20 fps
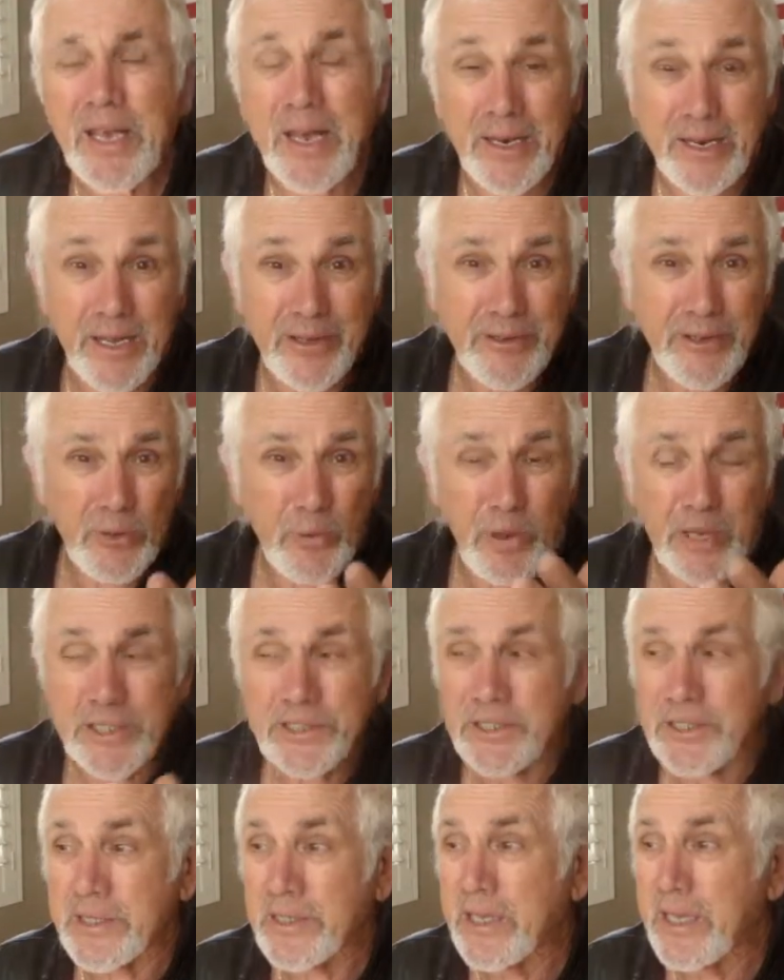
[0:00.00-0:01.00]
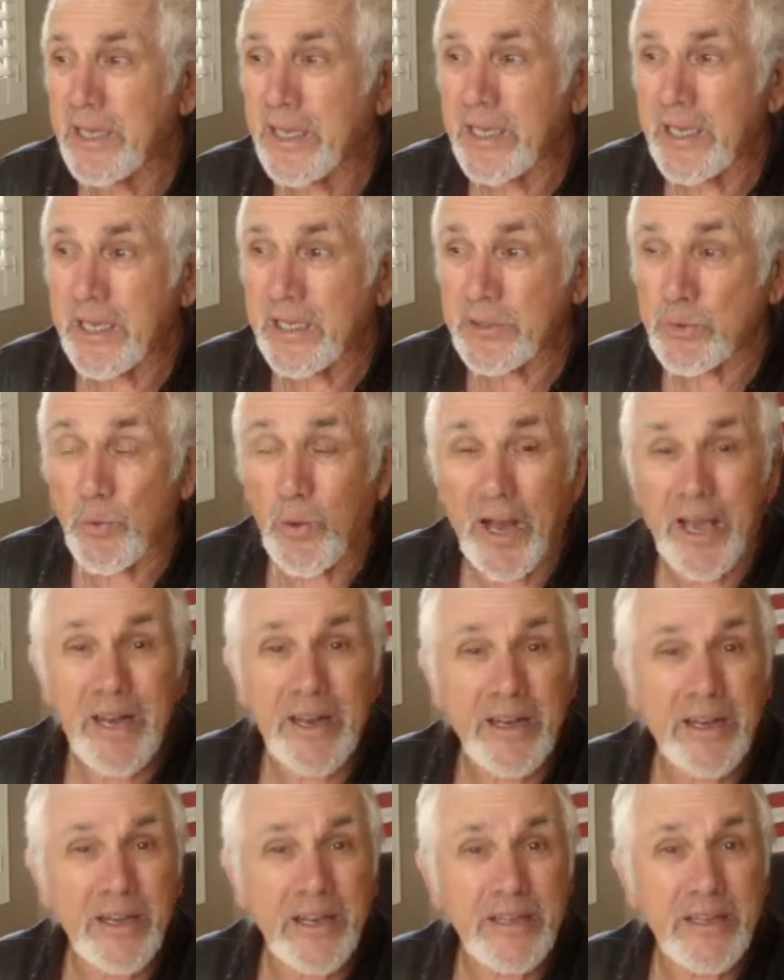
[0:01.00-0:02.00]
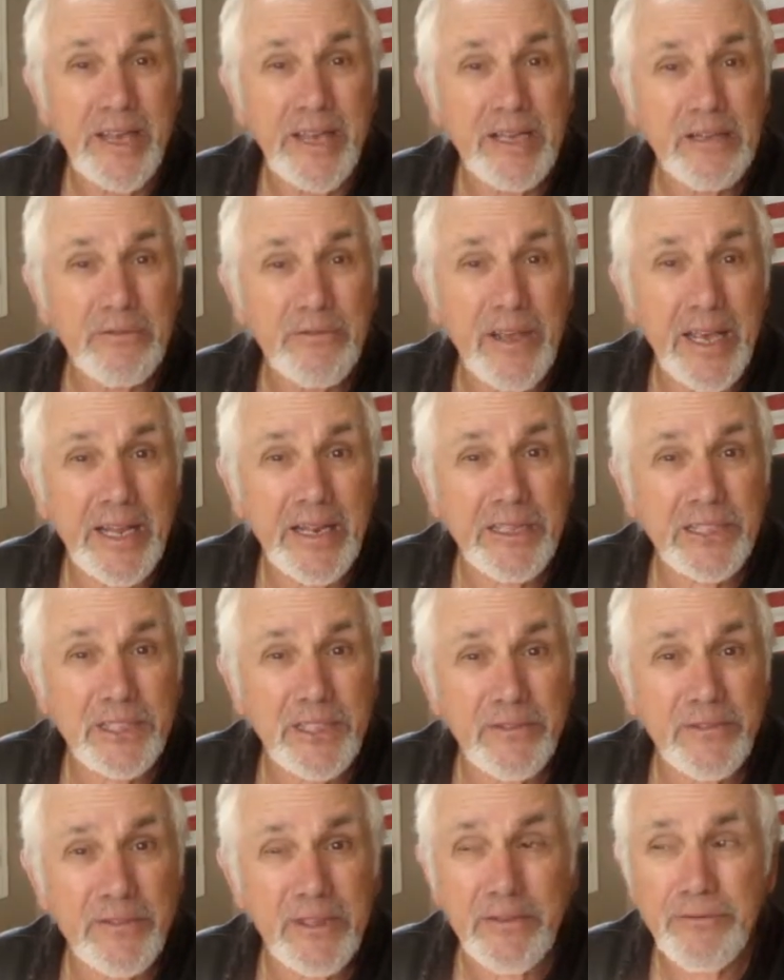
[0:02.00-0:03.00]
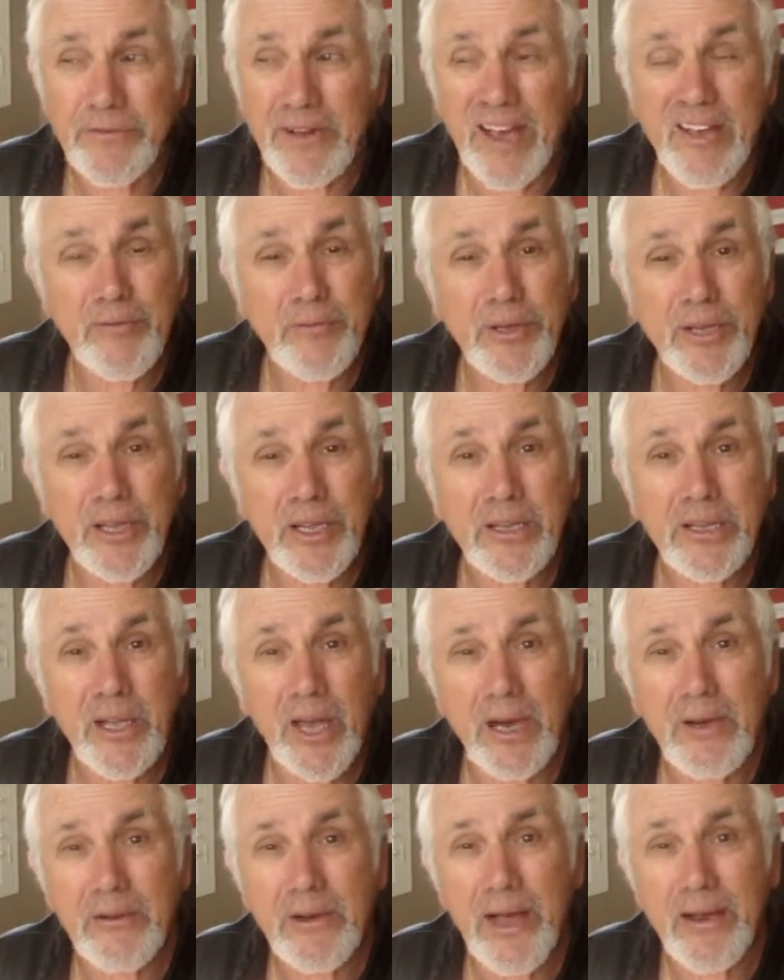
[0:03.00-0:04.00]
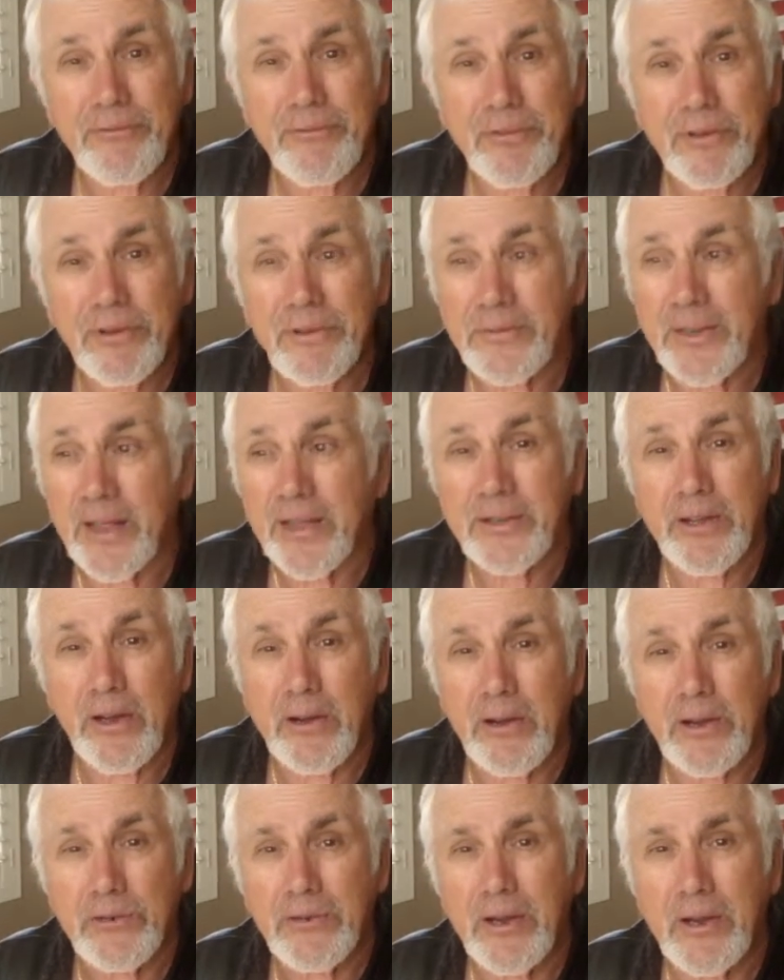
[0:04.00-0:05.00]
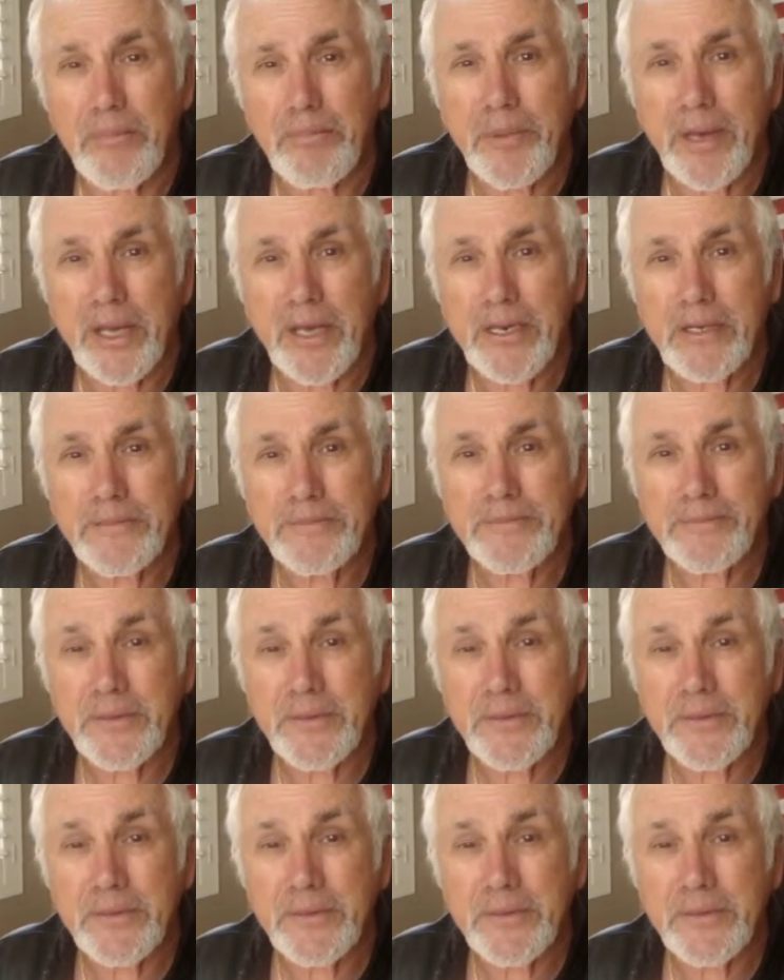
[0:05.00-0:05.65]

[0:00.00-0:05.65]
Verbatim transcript: Another question is why didn't he take advantage of the $5 million offer that Donald Trump made?